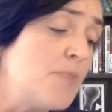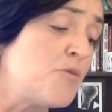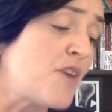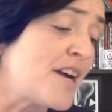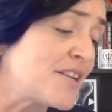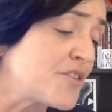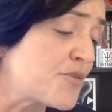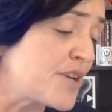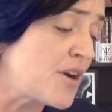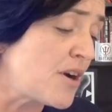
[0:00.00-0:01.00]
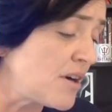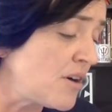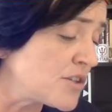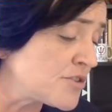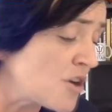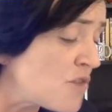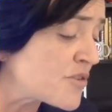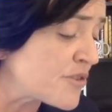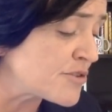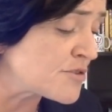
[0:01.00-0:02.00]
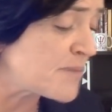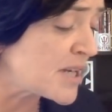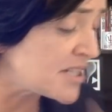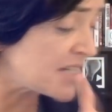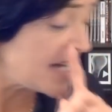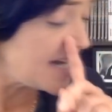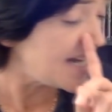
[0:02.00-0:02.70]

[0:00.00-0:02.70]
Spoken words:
providing over 300 billion